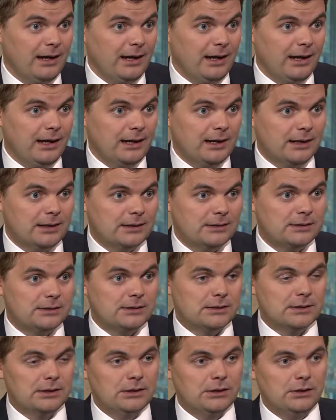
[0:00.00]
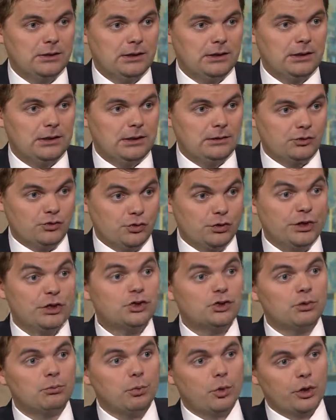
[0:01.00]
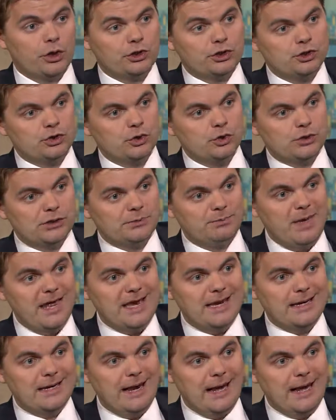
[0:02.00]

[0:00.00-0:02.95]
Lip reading: and traditional mortgages you spend